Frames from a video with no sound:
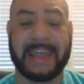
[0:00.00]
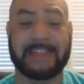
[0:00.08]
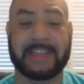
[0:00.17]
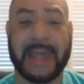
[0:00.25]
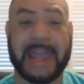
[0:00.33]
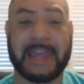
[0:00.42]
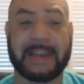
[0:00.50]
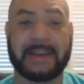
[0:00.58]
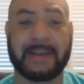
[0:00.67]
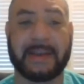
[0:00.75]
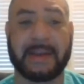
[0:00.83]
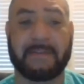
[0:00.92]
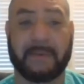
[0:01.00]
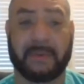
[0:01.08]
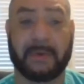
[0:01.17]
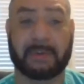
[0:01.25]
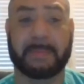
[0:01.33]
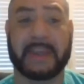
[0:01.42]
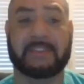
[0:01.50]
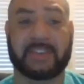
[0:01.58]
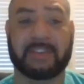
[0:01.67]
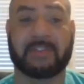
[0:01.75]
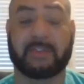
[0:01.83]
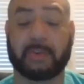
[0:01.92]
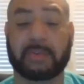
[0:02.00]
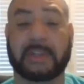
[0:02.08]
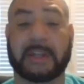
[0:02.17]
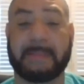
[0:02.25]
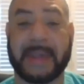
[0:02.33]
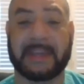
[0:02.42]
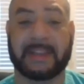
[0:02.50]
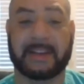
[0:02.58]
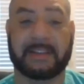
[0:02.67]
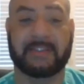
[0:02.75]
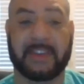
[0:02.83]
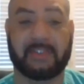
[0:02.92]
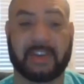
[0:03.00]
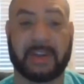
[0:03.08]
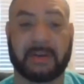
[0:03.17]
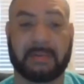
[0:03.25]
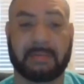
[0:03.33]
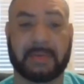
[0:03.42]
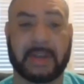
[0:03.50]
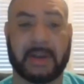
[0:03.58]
and for those patients, certainly making the decision,